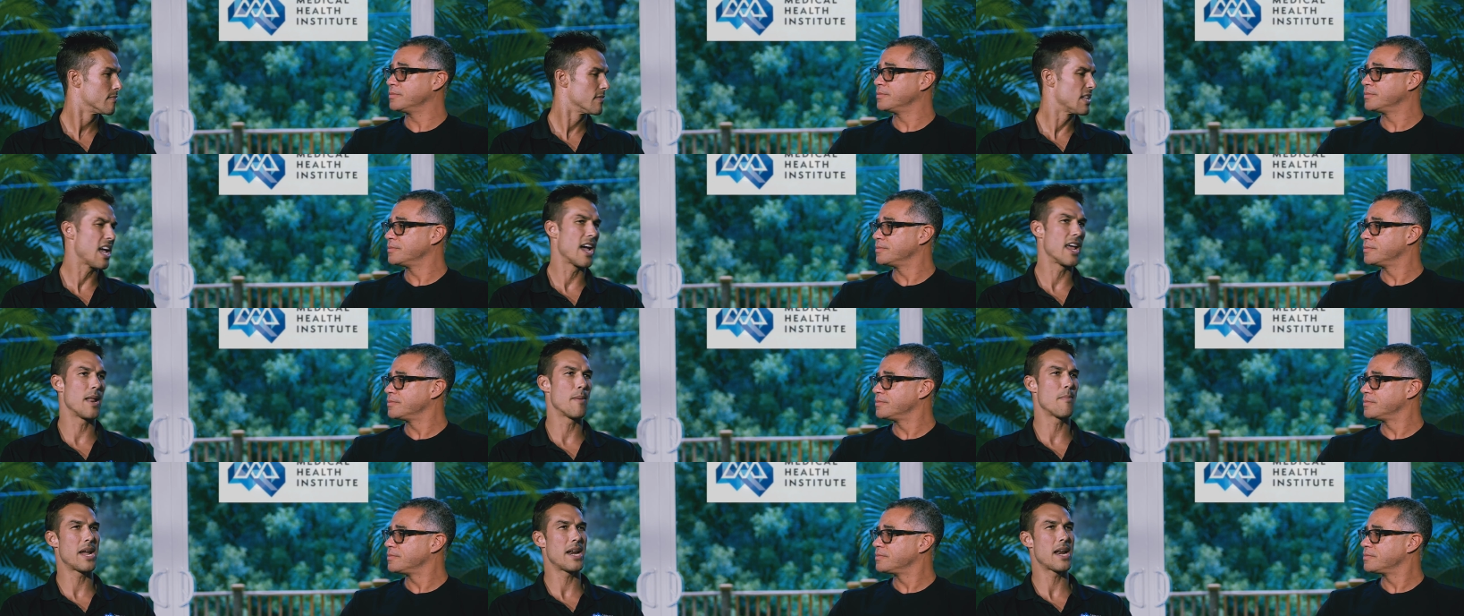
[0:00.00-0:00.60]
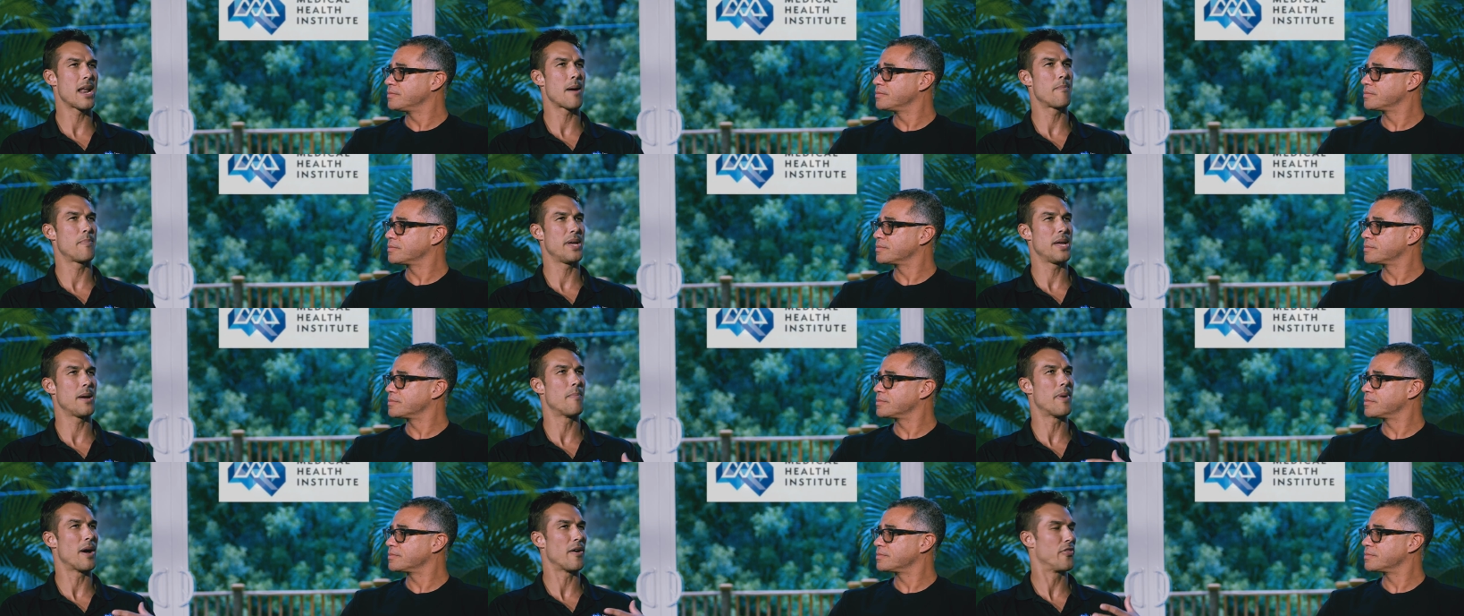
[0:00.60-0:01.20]
Speaker 1: Yeah, and it may not
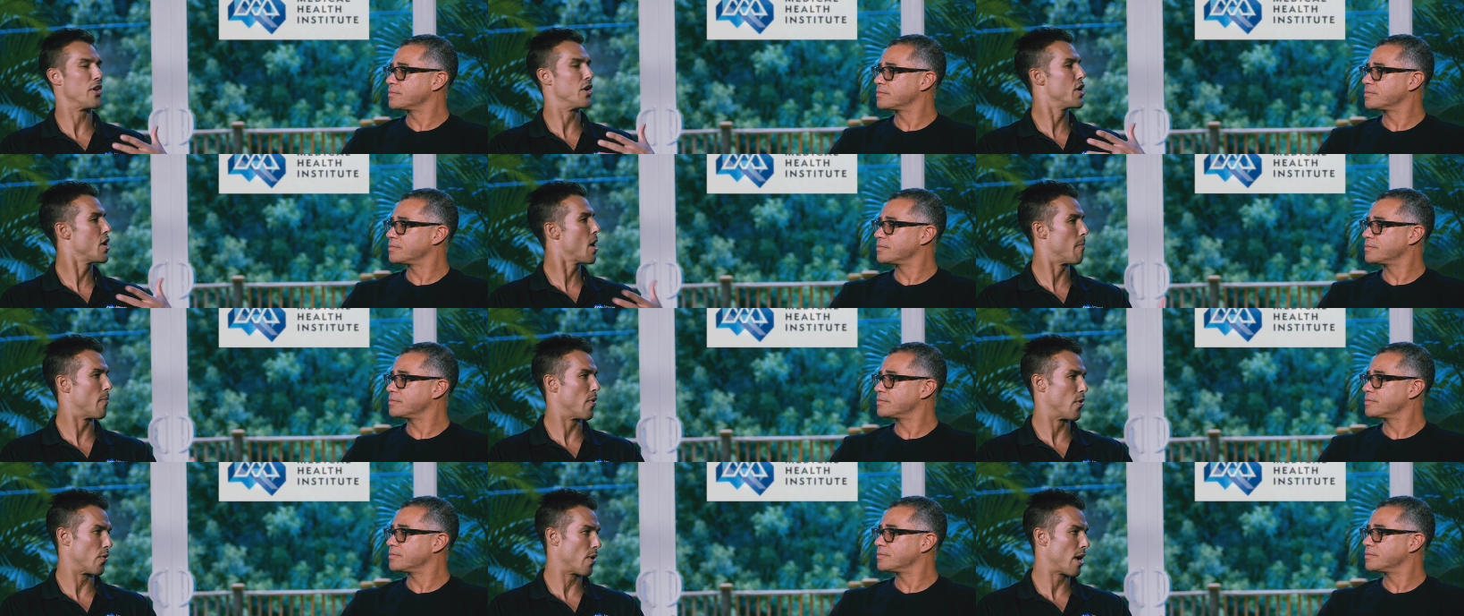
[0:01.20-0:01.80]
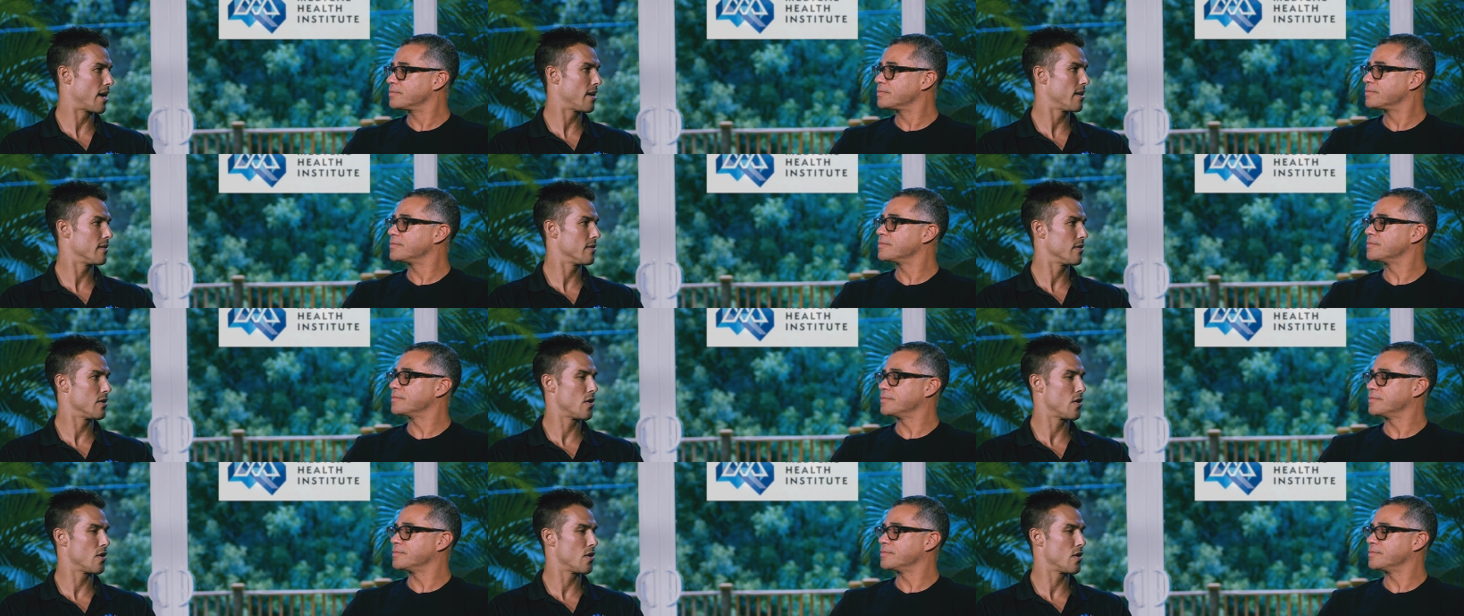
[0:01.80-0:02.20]
be about the number, right?